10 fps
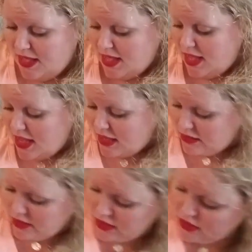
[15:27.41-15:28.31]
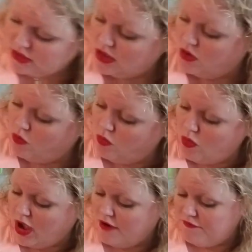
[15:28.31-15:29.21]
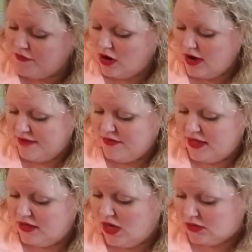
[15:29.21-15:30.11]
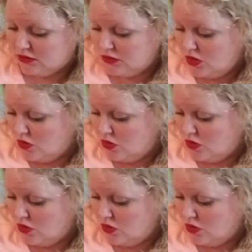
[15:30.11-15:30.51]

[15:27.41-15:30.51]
And how far have I gotten?